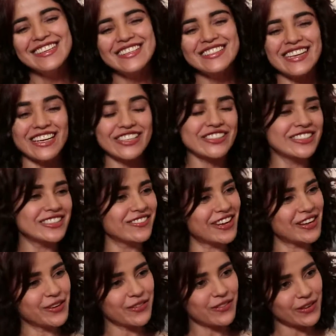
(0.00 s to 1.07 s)
so Akshay is a
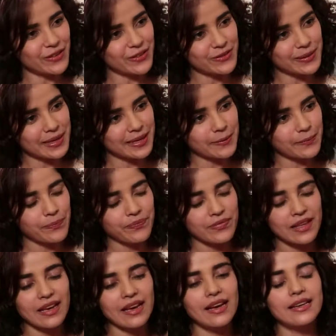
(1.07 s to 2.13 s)
very good friend of mine hmm
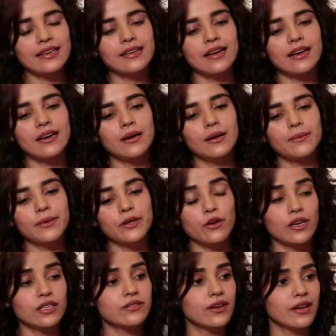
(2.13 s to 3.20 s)
and uh,
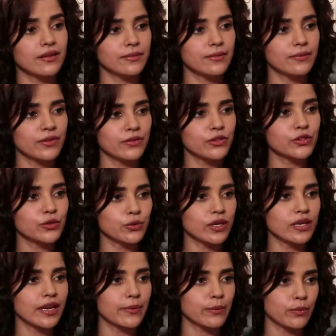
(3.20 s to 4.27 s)
because when we were
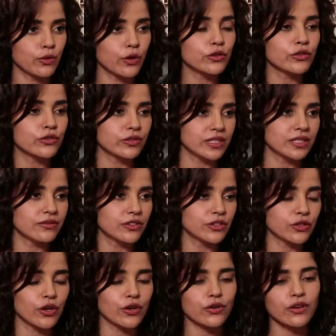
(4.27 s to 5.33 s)
shooting like lots of scenes we
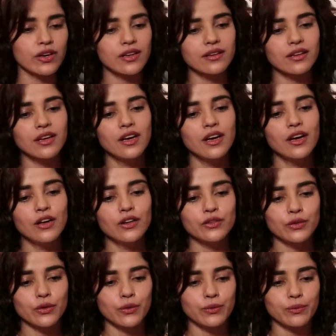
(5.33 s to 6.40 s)
shot mm. together
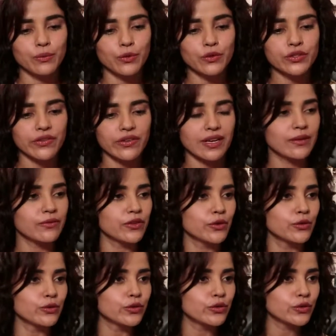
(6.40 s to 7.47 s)
so most of the time we
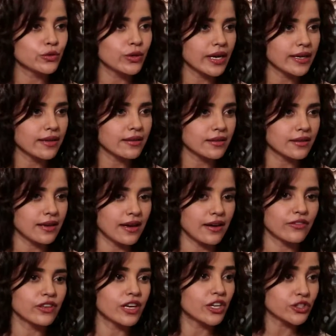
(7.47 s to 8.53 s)
used to like
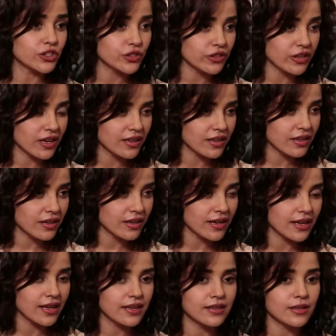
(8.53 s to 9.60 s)
have lunch together mm.
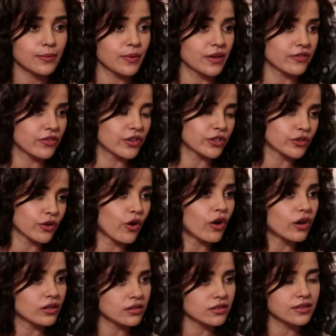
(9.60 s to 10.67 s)
and the breakfast
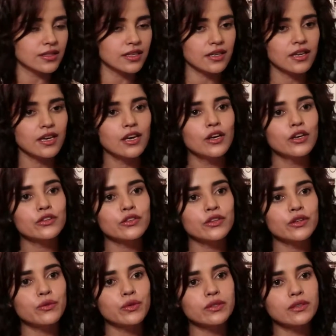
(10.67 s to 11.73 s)
or the dinner so
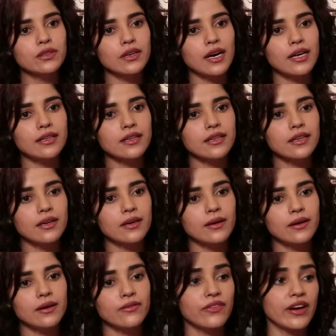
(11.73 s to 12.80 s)
it was a, I think a,
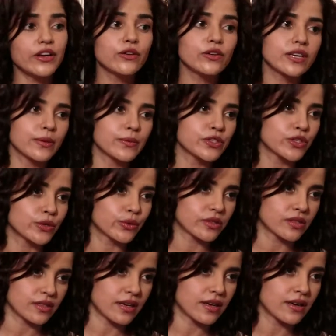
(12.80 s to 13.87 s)
uh, a, very good chemistry
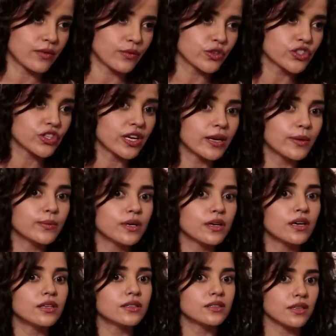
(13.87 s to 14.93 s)
was there which helped
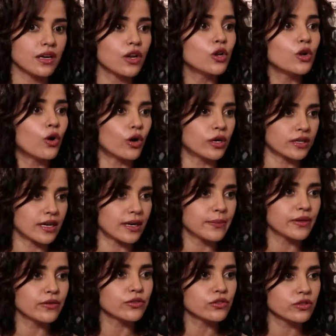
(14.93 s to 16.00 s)
us a lot i
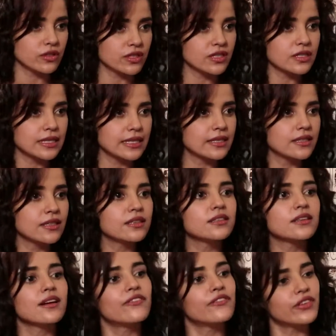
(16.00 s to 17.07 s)
mean if you see the scene there is
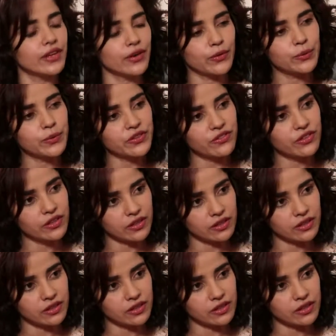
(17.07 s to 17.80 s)
a comfort level between